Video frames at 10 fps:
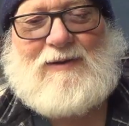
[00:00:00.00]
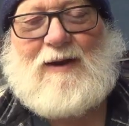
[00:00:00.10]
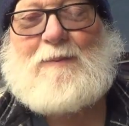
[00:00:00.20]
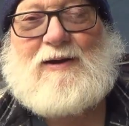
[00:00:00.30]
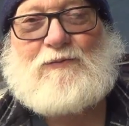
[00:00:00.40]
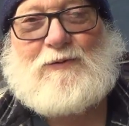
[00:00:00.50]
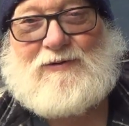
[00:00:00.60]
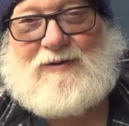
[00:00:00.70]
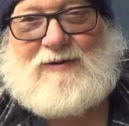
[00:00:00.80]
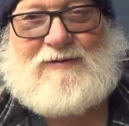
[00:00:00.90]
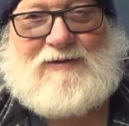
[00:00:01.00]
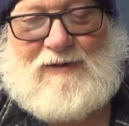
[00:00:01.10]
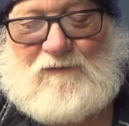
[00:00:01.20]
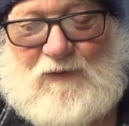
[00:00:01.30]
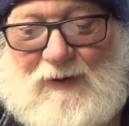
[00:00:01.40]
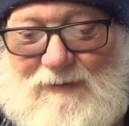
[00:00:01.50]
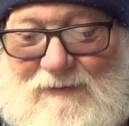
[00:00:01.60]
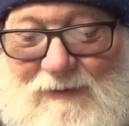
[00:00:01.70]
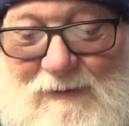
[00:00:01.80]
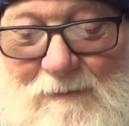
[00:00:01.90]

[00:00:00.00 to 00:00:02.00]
I might as well get this thing fixed.